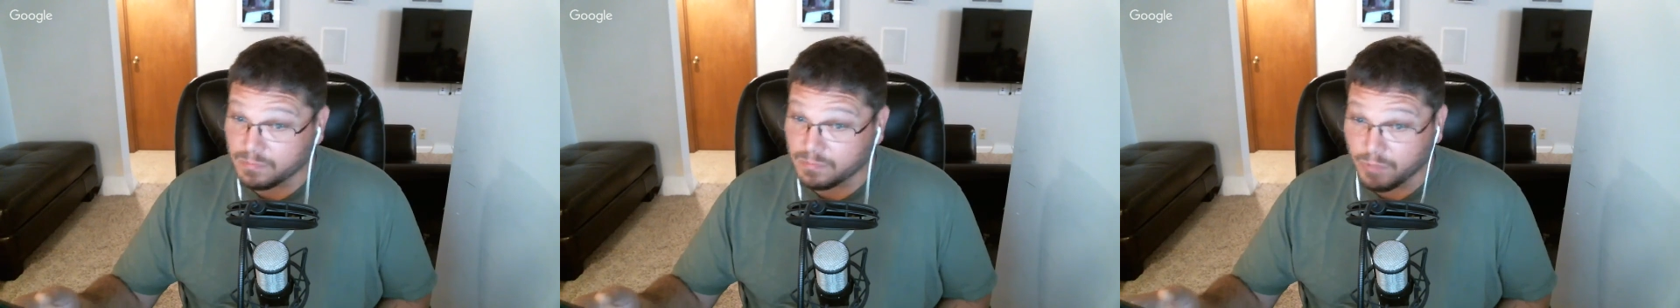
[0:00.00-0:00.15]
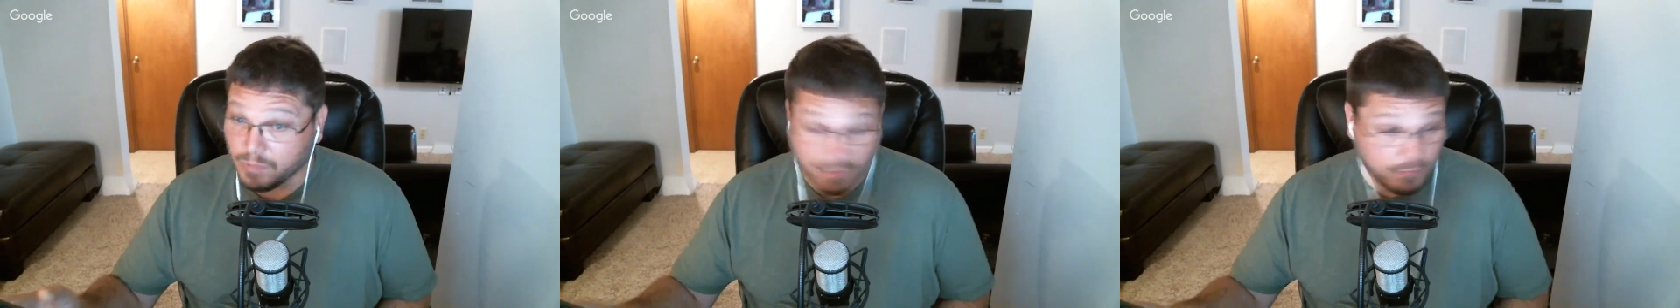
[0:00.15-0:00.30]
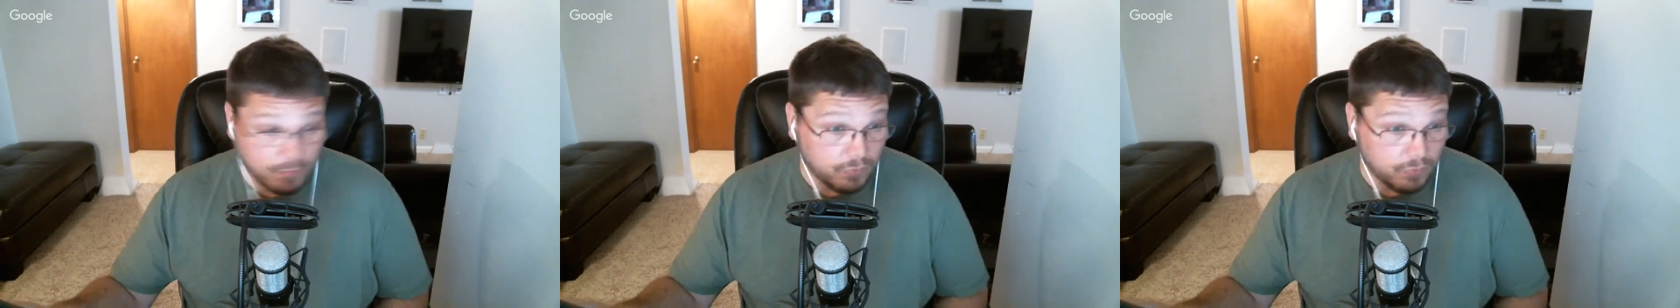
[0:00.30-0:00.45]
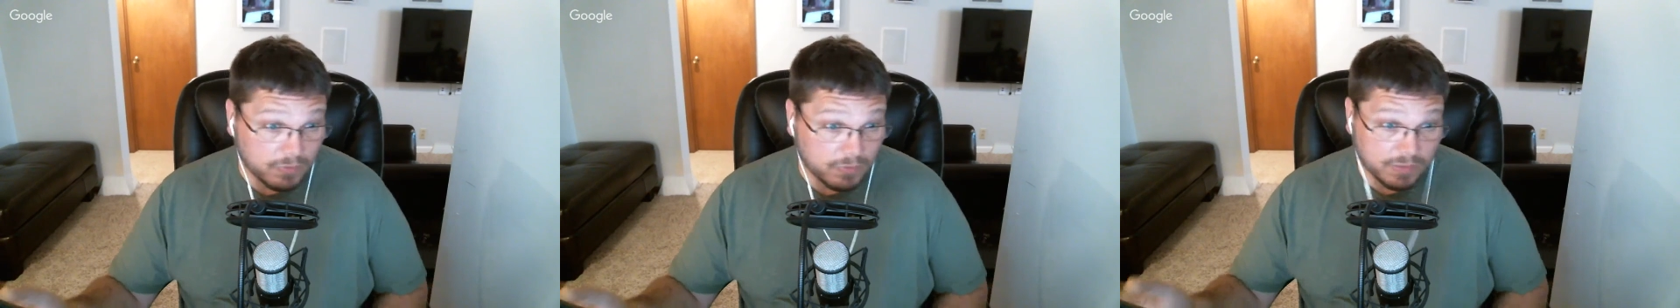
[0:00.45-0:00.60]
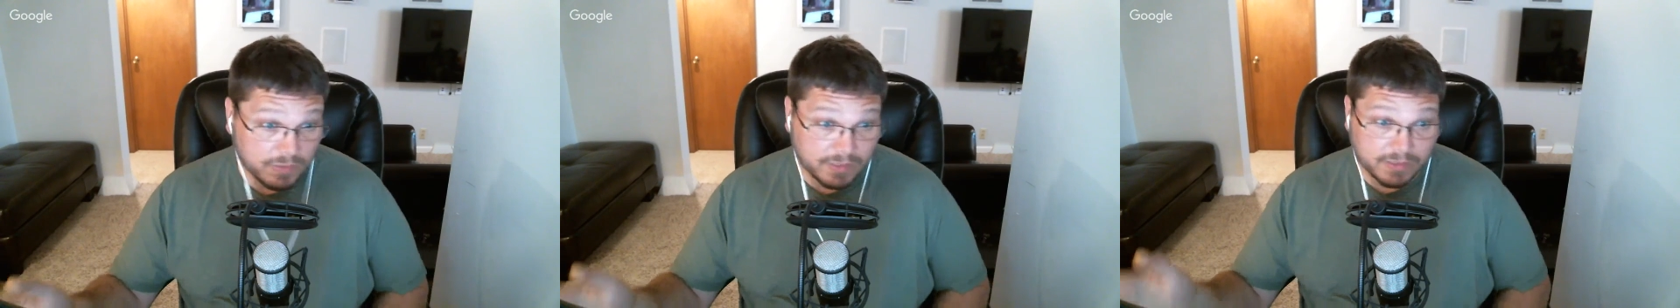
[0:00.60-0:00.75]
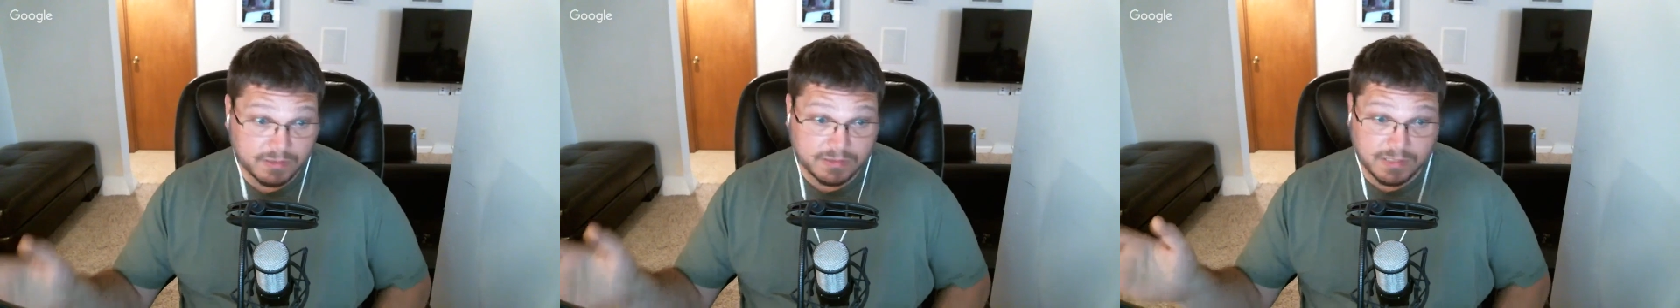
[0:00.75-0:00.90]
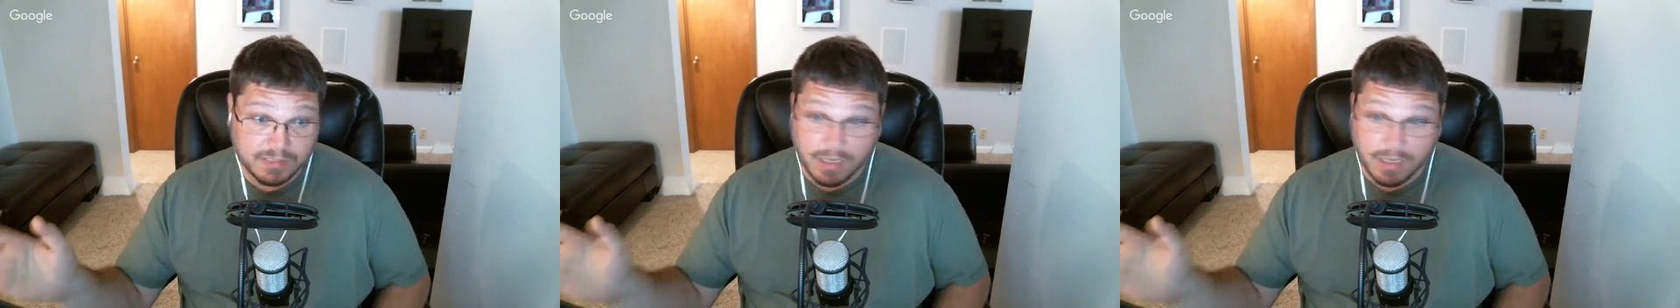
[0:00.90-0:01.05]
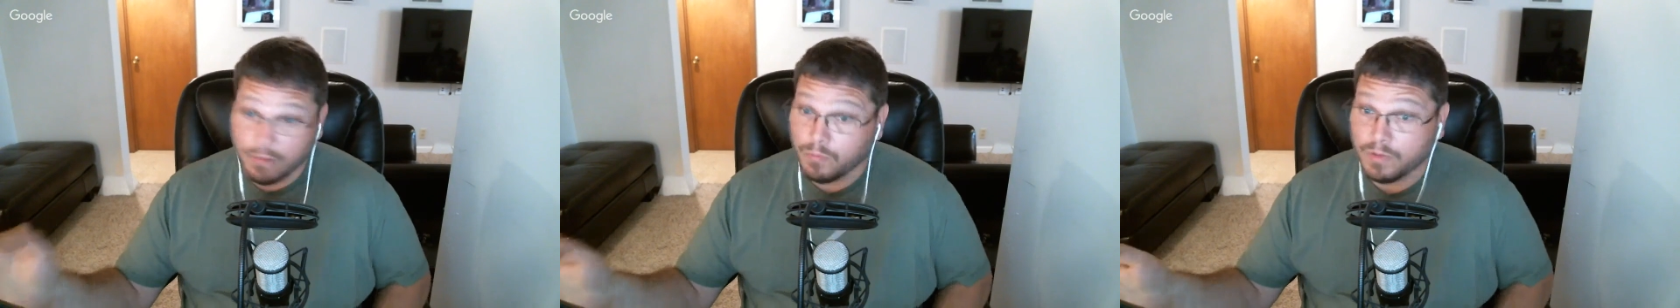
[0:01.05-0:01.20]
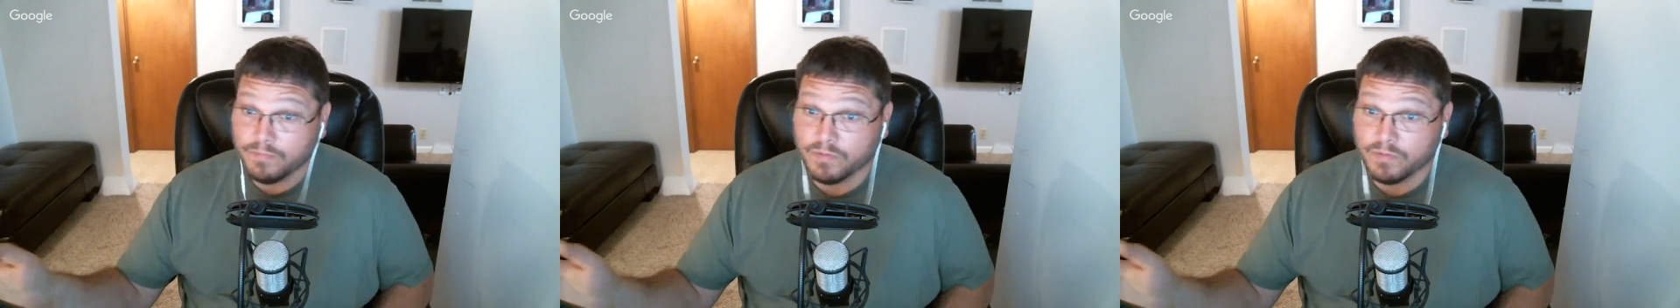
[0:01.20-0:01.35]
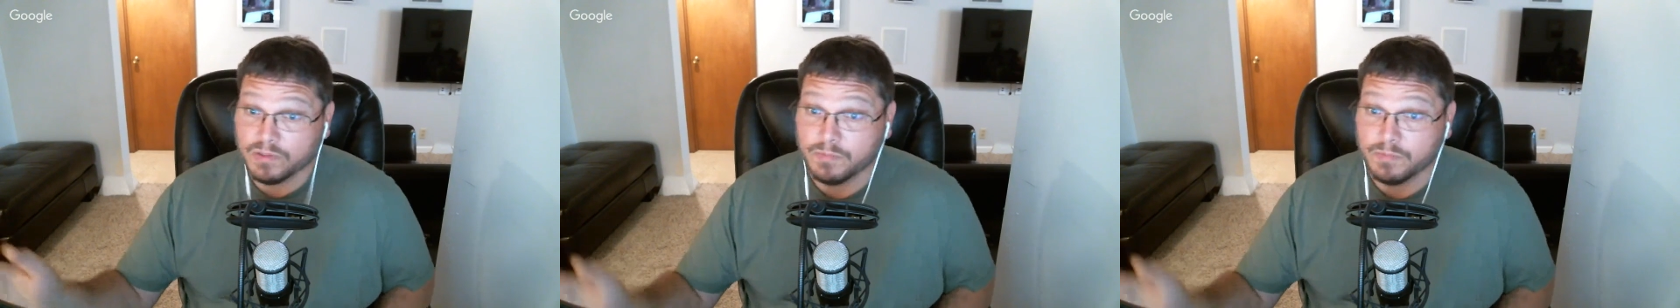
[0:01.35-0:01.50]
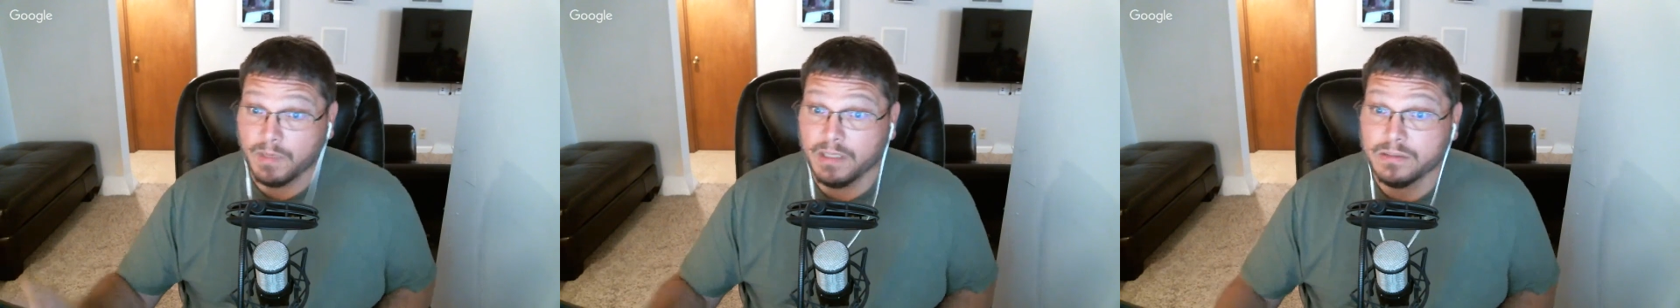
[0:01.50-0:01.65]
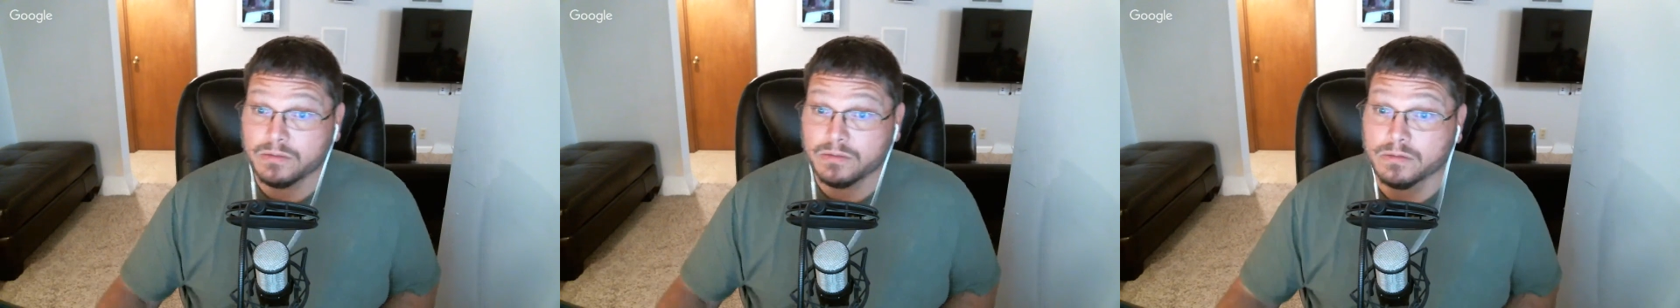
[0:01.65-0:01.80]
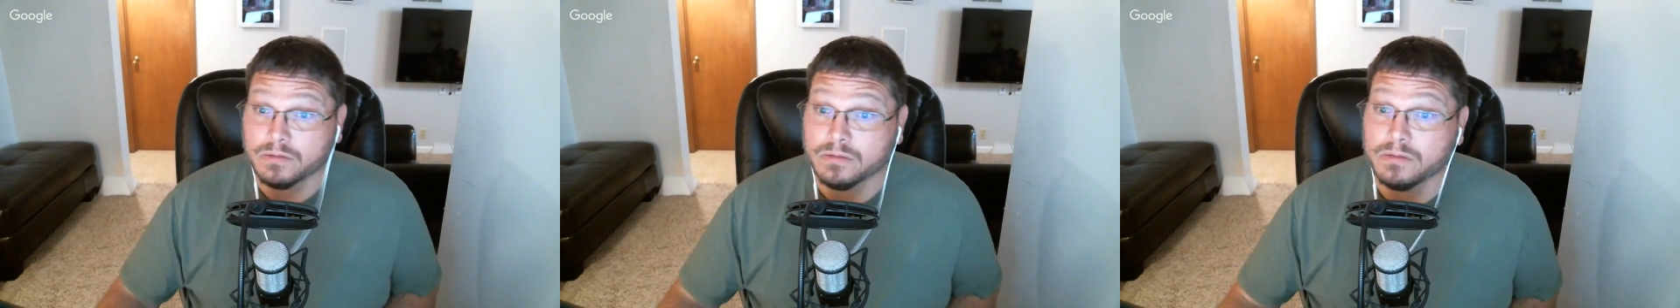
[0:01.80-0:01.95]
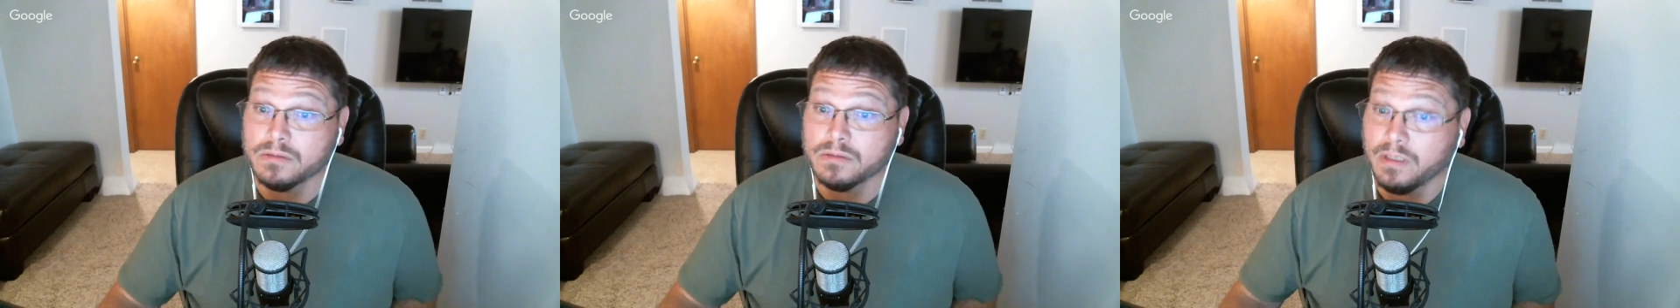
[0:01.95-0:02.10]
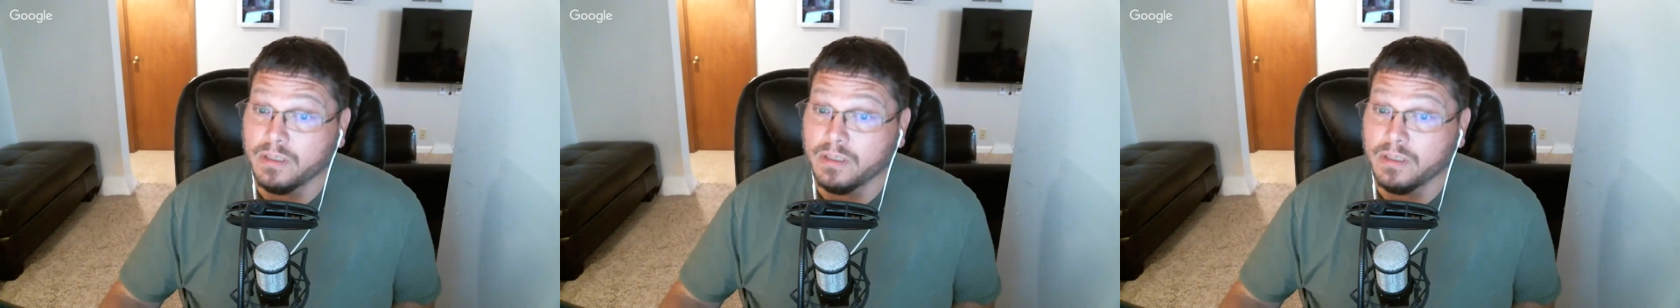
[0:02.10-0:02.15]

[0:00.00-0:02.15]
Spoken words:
Blockpool is now one of our sponsors,